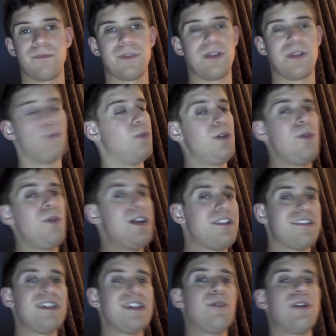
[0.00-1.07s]
we'll want to
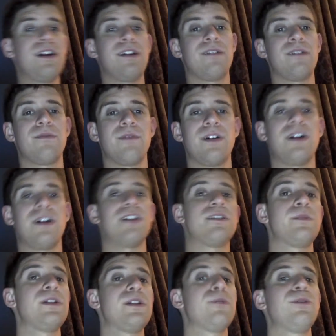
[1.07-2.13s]
see where uh,
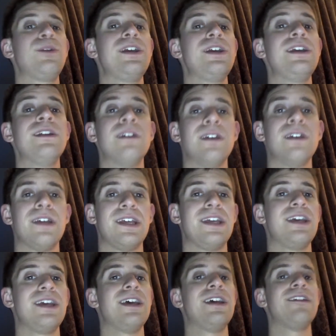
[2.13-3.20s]
WWE
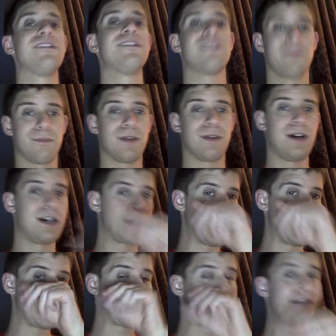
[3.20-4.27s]
is uh,
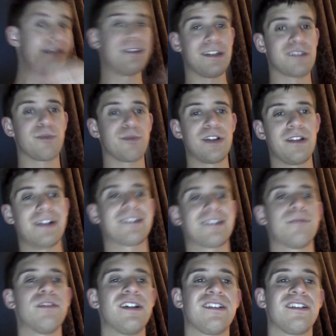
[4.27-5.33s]
going to take this with Alexa
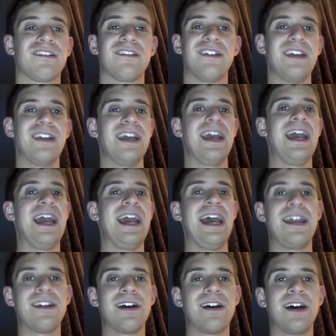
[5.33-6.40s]
Bliss
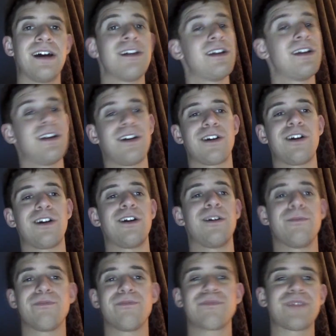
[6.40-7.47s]
and uh,
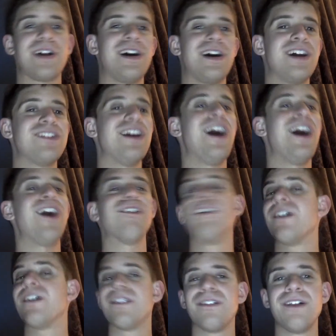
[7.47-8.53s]
her uh,
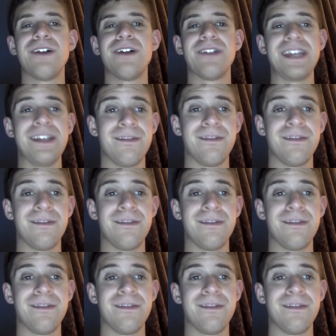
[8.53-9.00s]
doll Lily.